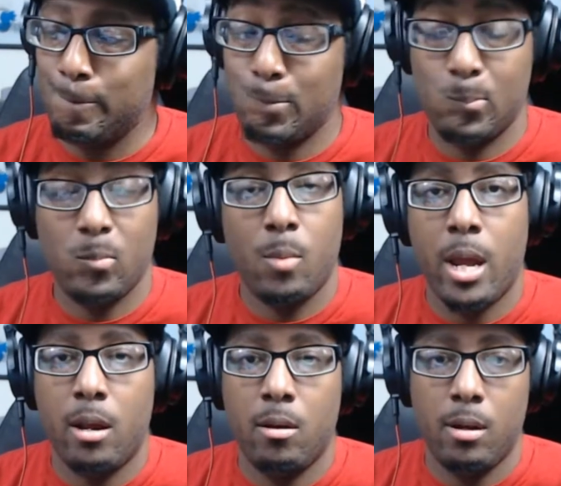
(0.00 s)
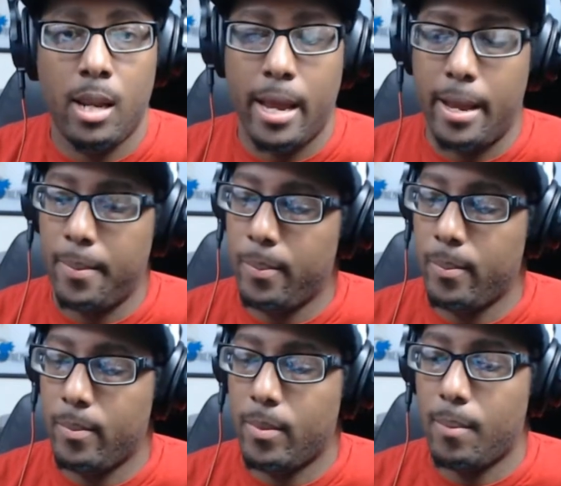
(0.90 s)
I'm not gonna lie,
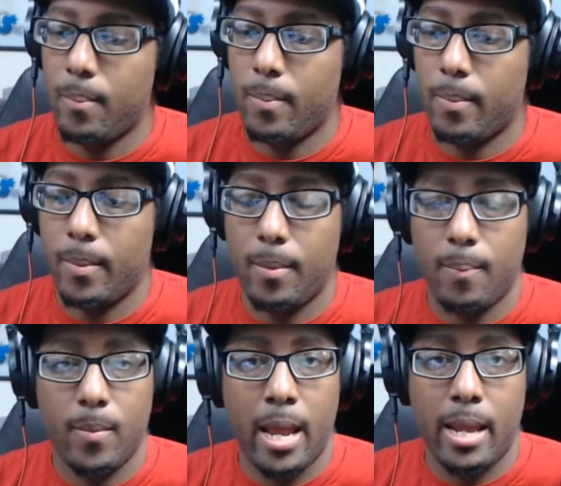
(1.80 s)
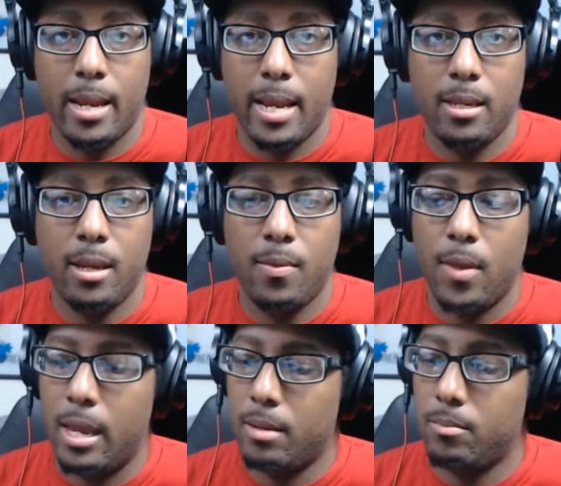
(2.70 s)
I did
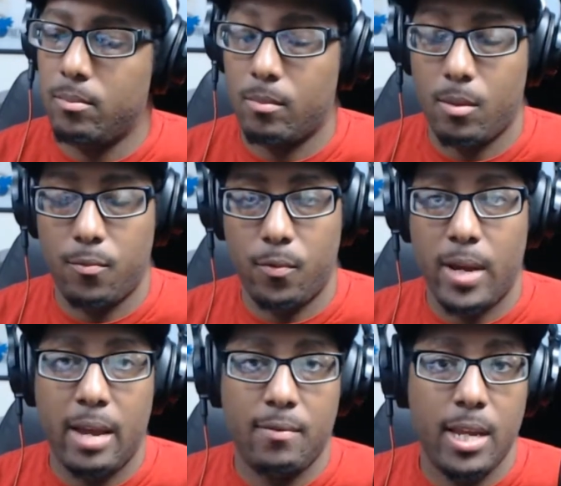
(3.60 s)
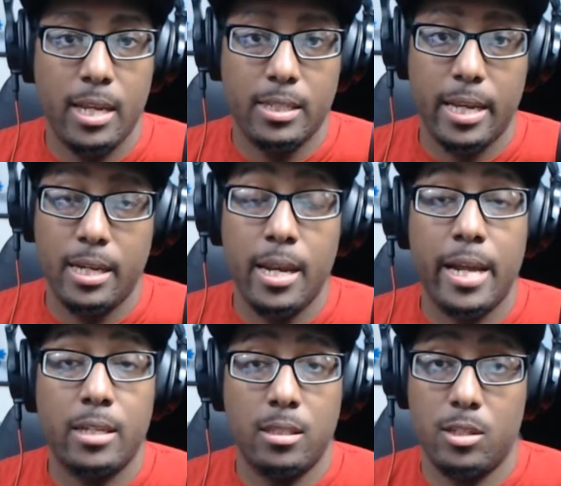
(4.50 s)
that for 5 days. I did
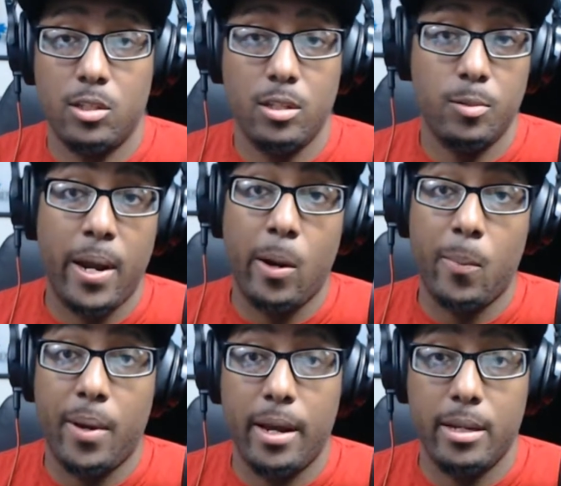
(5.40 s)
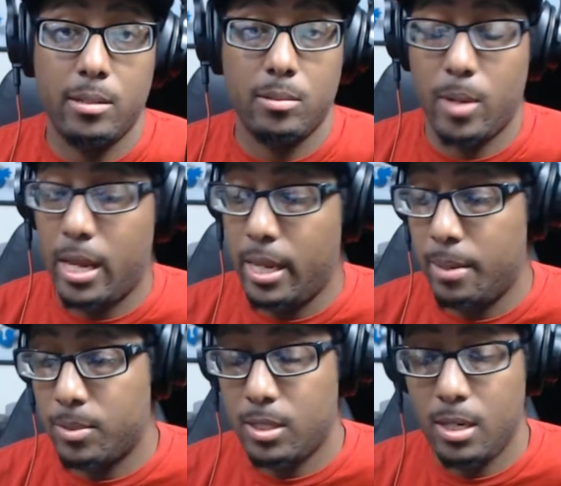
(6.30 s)
not touch these PowerPods. I let
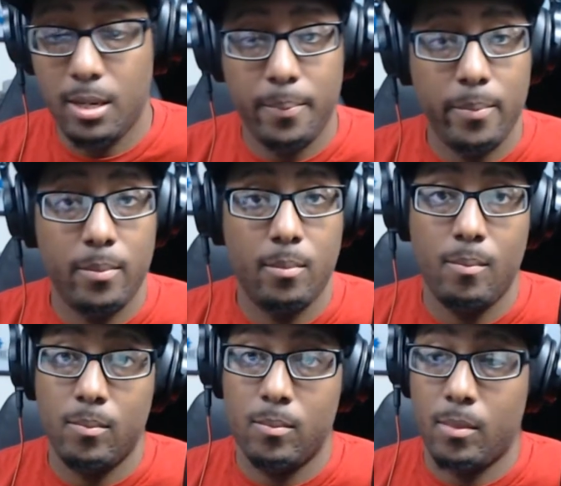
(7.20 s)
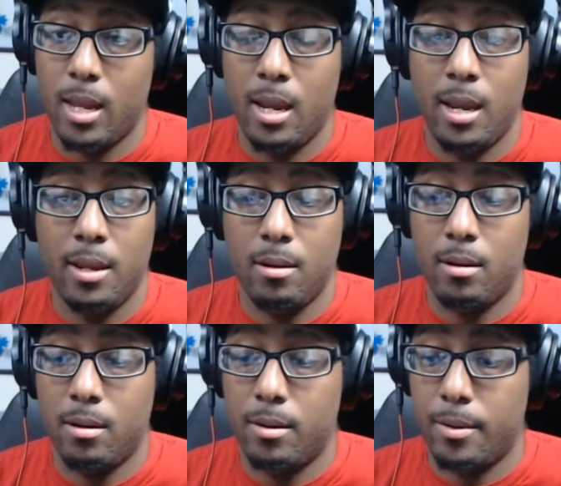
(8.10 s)
them sit, and
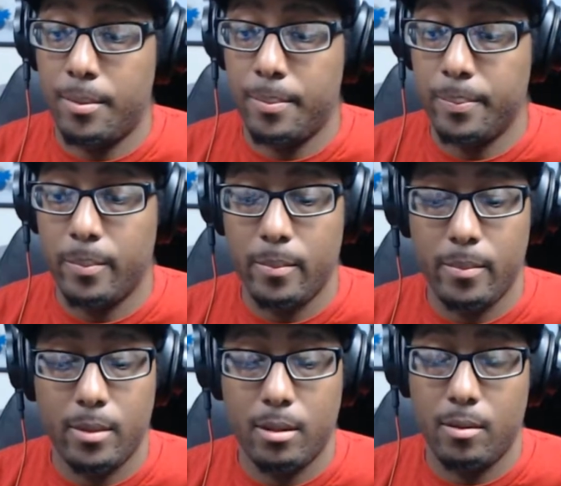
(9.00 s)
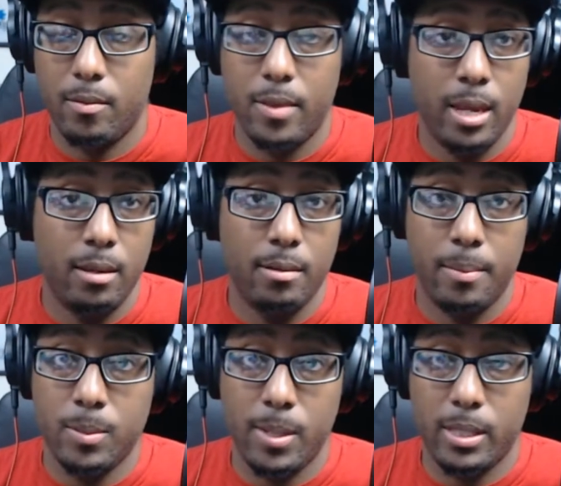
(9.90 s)
I'm
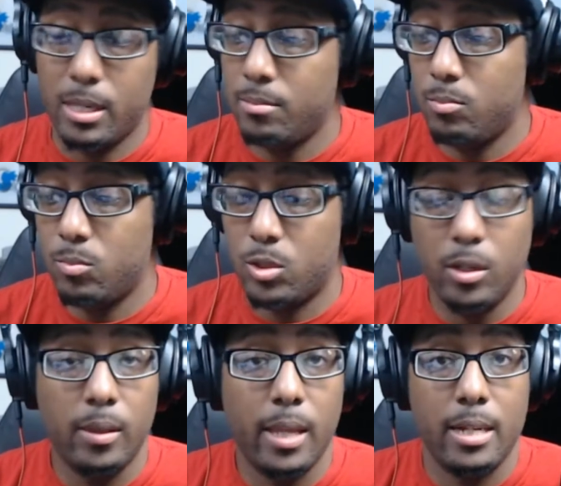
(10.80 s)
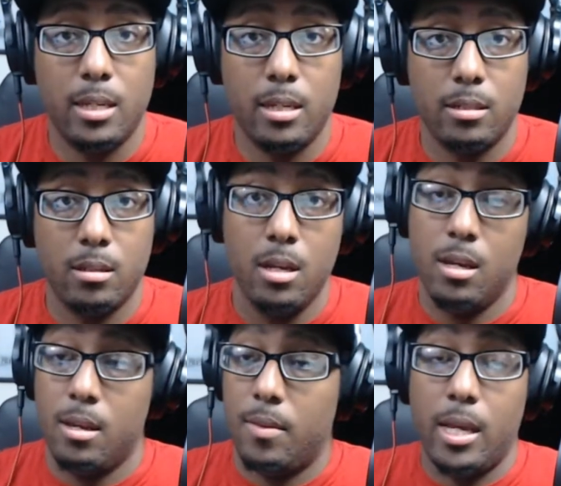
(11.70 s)
talking about, they stood that test.
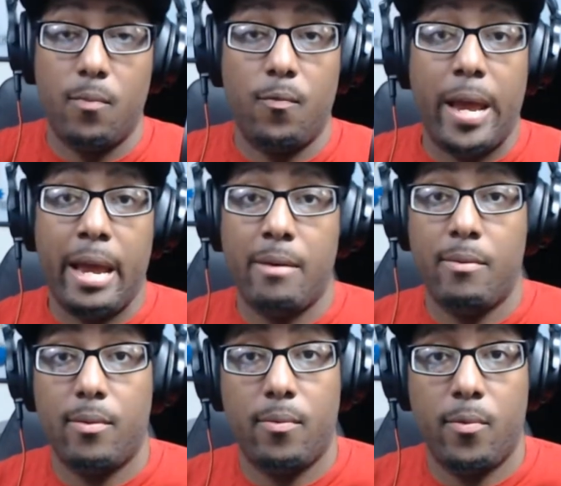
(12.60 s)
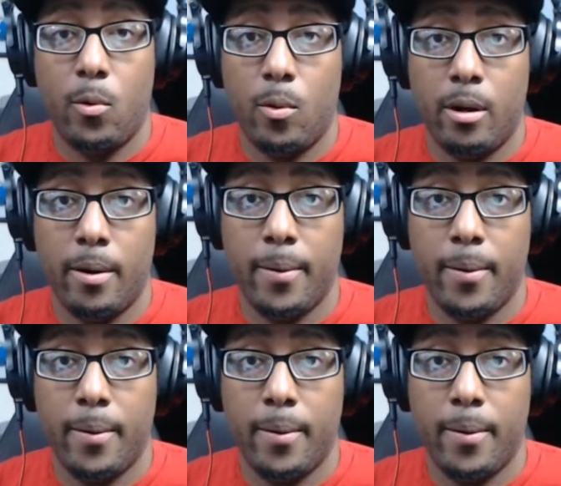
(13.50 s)
They get a 5 for